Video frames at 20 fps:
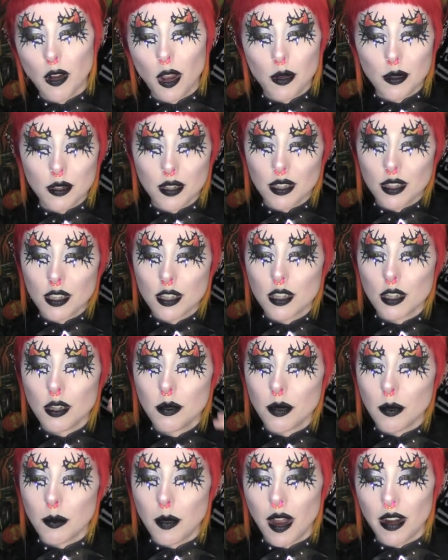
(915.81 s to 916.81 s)
road to the
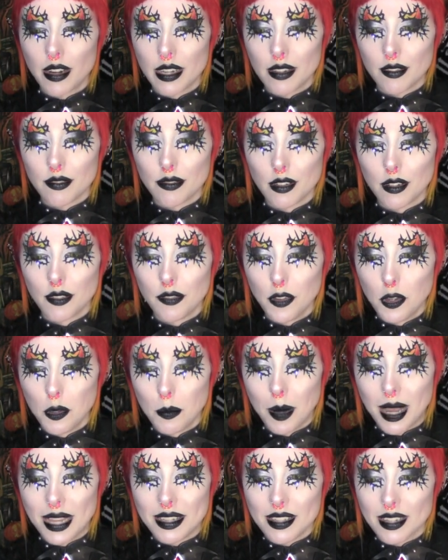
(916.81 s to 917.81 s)
supermarket for a few
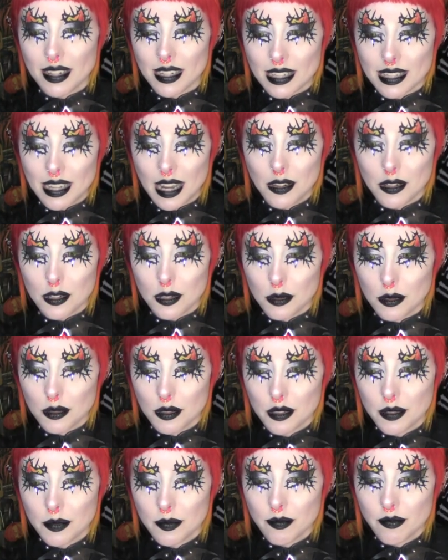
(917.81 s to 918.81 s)
basic
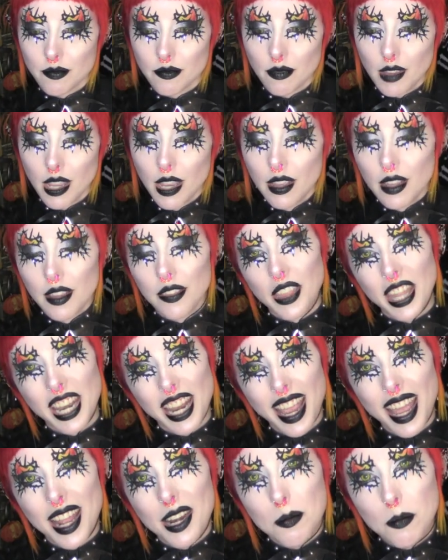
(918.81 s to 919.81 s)
essentials. Then
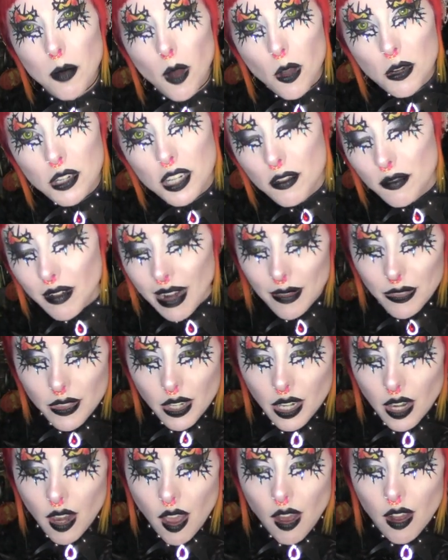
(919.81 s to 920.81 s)
I had a potter around
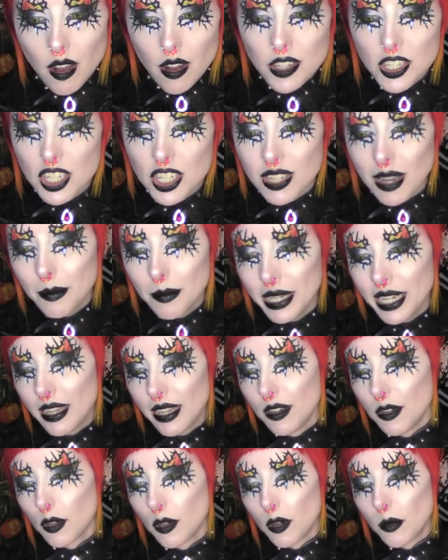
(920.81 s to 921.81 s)
the large
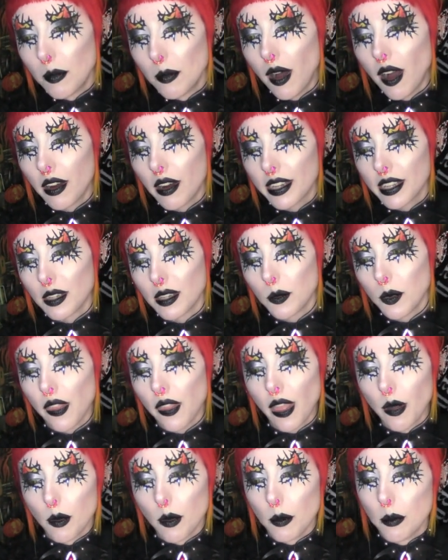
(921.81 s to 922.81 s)
semi-indoor market where
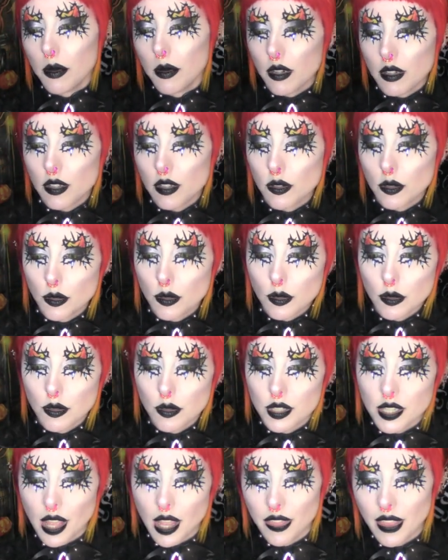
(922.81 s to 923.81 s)
there were
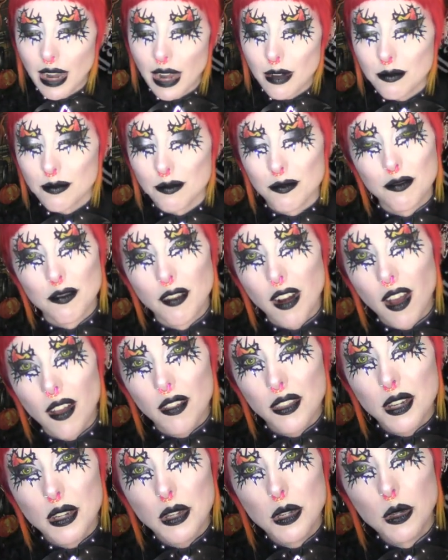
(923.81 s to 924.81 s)
bookstalls and that
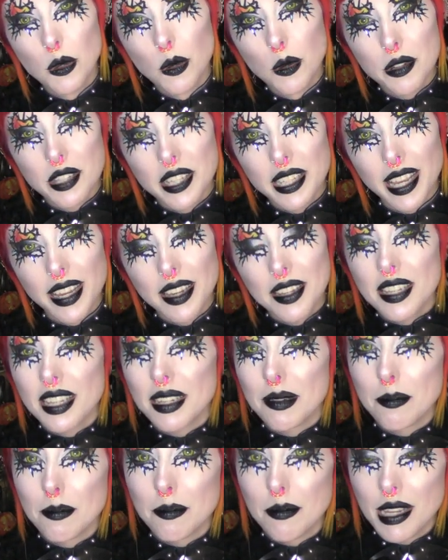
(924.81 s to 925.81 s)
rather
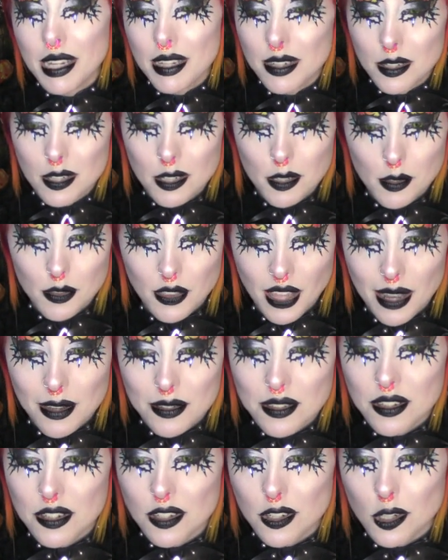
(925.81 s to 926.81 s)
nauseating
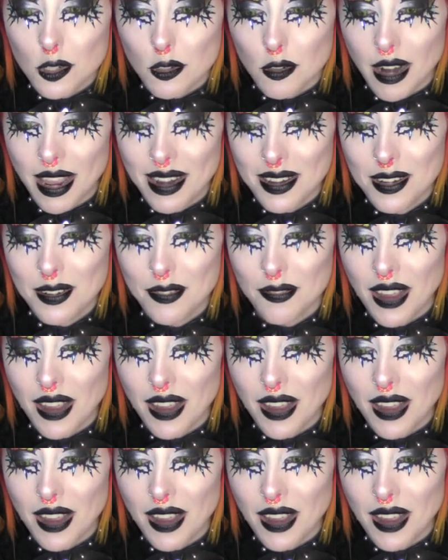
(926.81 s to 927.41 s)
mid-2000s trend